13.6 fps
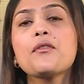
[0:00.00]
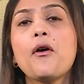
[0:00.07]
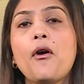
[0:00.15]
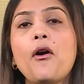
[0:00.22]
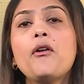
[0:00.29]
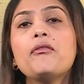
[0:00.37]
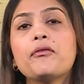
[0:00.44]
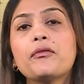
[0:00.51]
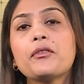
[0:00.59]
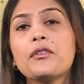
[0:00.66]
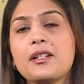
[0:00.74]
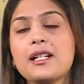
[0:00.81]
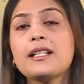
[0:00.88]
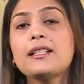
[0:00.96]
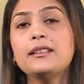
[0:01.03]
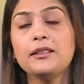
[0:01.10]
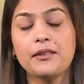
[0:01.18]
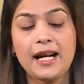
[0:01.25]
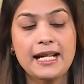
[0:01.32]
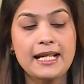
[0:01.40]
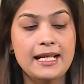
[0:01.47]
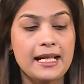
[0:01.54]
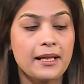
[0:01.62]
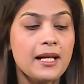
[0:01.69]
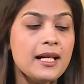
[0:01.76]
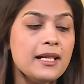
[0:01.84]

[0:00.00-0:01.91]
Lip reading: of critical writing,